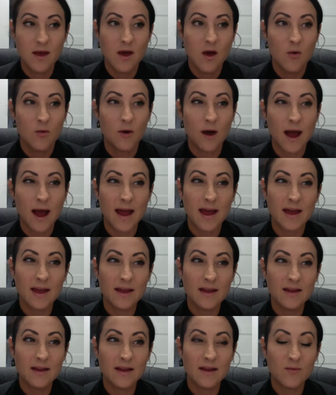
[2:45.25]
Well,
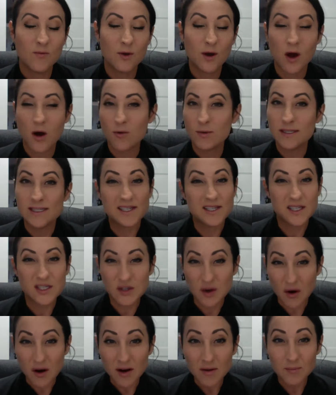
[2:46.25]
I would always
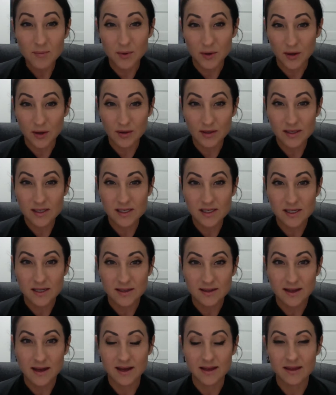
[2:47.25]
start books
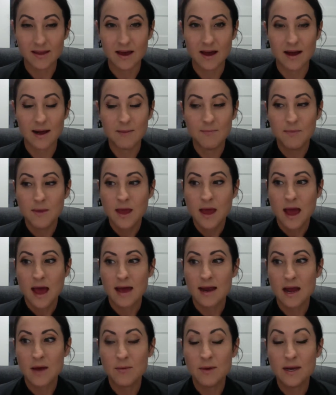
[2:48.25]
like that
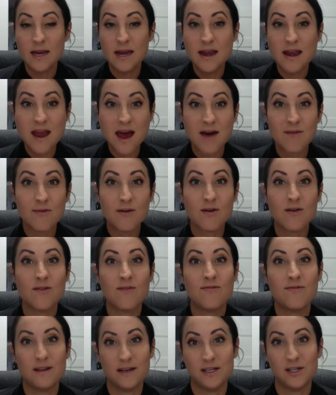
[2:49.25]
and I would never
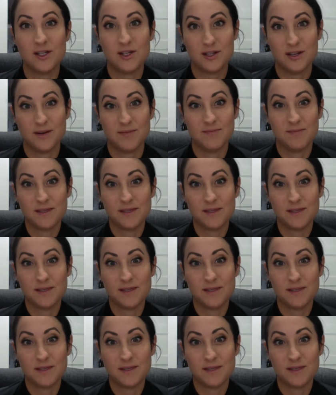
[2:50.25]
finish them.